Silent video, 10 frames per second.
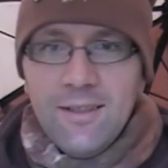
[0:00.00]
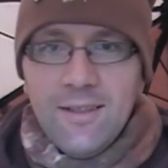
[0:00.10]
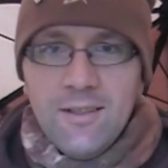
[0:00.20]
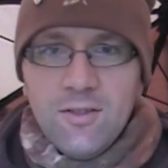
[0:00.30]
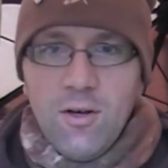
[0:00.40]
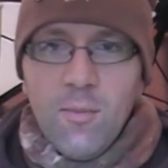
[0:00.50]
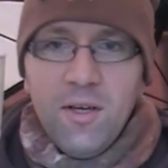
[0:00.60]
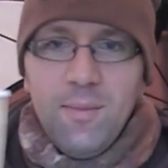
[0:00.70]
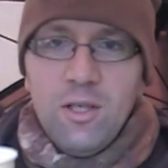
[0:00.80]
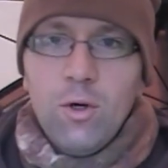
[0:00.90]
so I'm
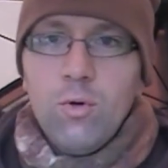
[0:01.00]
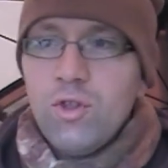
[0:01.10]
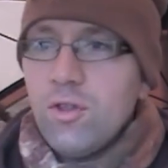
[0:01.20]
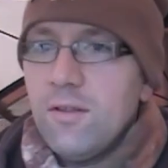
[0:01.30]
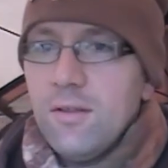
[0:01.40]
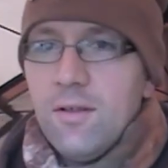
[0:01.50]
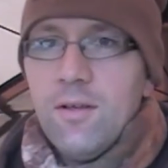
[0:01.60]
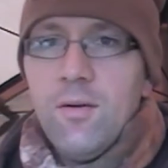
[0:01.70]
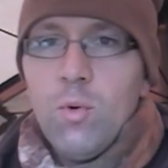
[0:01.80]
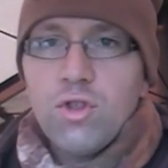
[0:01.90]
going to indulge
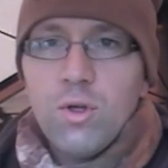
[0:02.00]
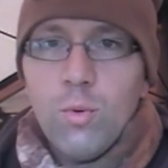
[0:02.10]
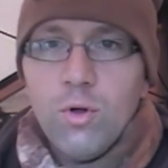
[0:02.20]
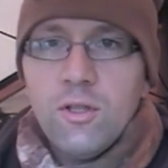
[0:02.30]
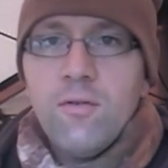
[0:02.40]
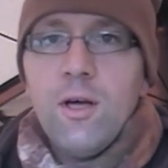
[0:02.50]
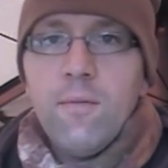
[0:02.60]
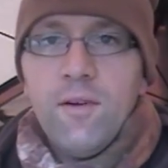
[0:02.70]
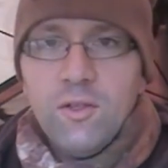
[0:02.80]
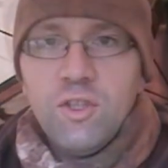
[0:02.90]
and watch the water, and
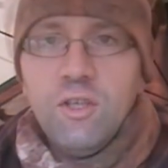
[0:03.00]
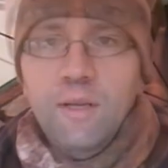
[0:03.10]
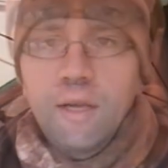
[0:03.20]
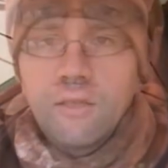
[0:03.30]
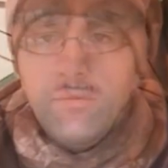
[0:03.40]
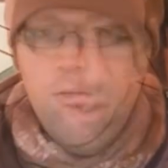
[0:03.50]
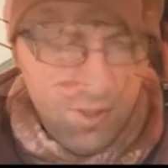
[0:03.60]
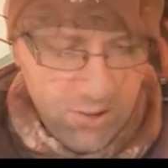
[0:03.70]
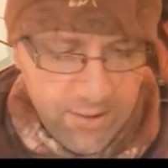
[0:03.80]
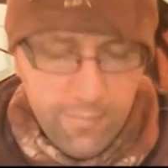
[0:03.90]
hopefully I'll see you a bit later. I'll
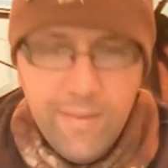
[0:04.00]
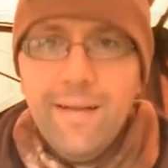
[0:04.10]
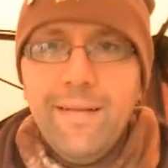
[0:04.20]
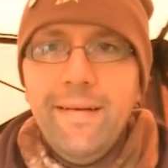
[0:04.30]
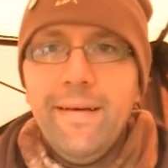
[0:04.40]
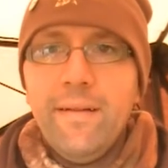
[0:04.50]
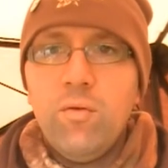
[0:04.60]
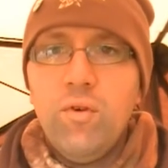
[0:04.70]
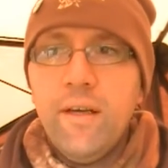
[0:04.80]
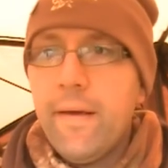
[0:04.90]
chat to you now about
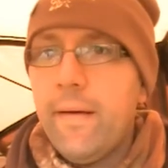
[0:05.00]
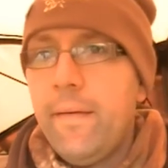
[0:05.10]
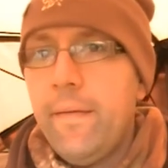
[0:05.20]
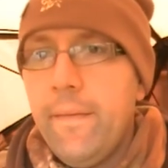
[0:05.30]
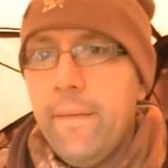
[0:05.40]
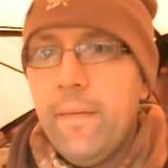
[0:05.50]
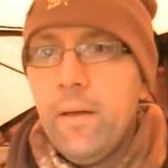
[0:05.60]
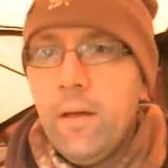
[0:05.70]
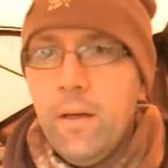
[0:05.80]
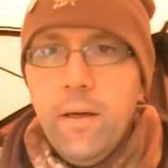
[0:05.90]
the rig,
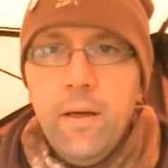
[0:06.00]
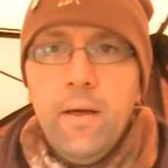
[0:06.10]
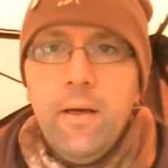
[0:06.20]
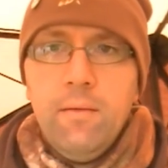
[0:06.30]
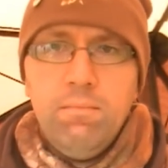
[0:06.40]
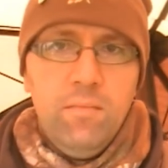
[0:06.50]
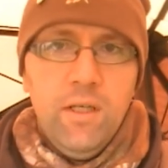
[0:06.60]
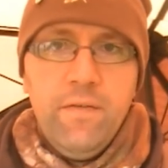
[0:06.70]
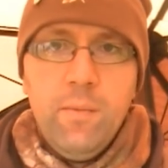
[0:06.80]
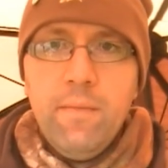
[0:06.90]
and
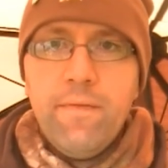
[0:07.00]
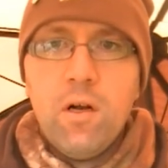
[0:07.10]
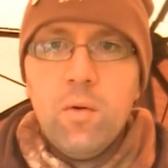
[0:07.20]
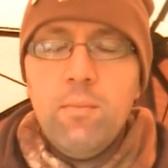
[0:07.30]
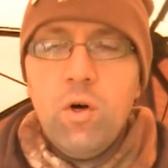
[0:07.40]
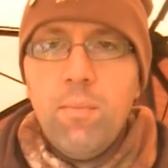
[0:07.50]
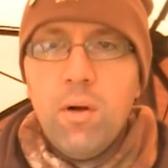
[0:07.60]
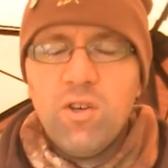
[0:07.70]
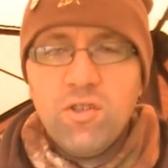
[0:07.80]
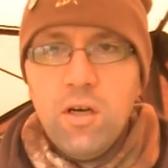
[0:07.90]
if you've been following my
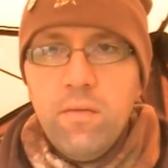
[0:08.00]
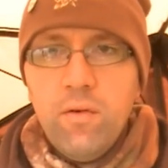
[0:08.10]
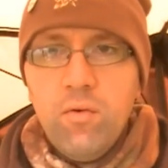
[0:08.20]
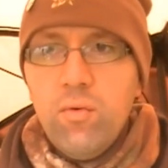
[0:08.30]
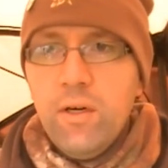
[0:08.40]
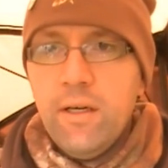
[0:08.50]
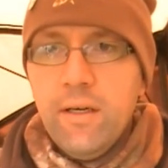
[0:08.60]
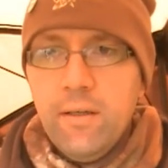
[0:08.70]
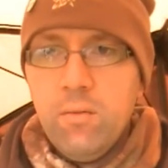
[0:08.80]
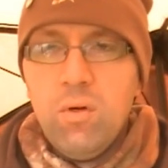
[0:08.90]
blogs
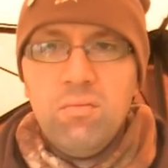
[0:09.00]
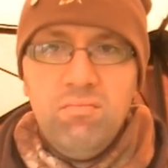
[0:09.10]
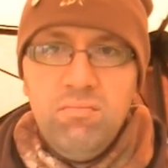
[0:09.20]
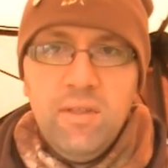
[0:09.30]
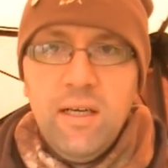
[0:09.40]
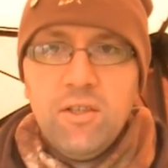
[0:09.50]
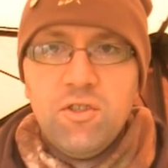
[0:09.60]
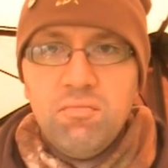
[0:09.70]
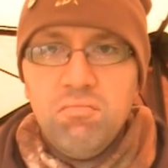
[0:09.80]
over the last,